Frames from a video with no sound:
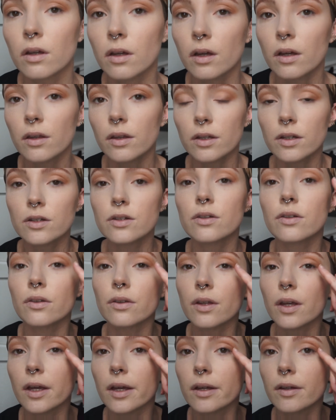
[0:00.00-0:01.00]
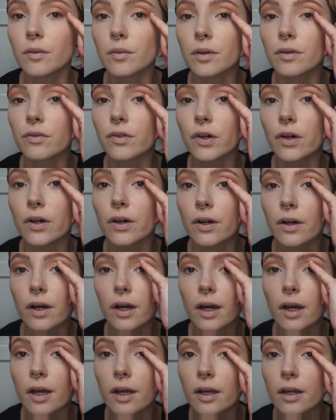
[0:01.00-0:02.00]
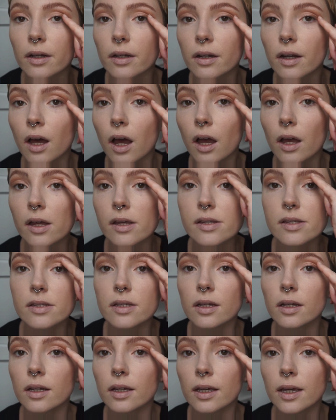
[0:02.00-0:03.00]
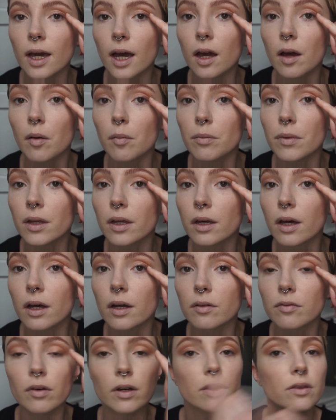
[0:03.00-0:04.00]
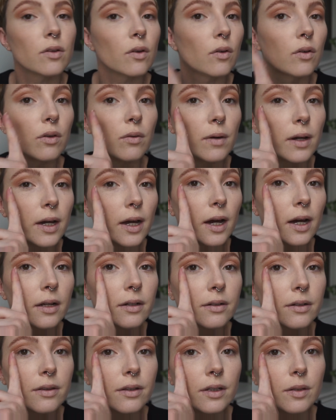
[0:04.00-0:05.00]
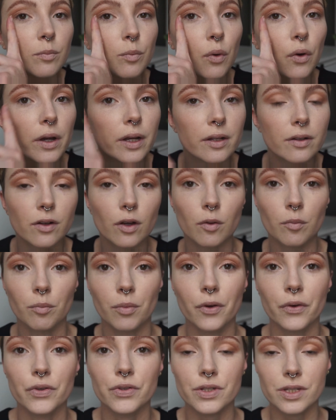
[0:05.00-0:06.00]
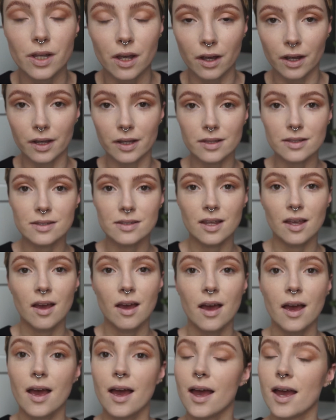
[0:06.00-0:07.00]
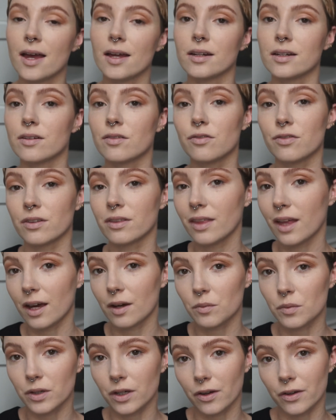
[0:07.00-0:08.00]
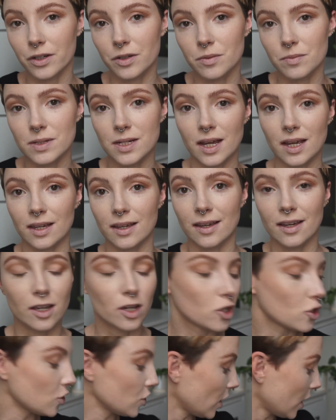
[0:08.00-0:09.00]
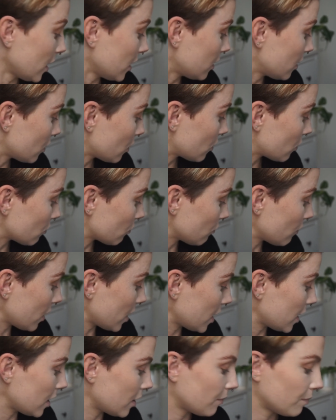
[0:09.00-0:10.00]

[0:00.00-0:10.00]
And you can see we've got a nice gap that kind of runs all the way out to this point on both sides, and for that we're going to be taking shade 3,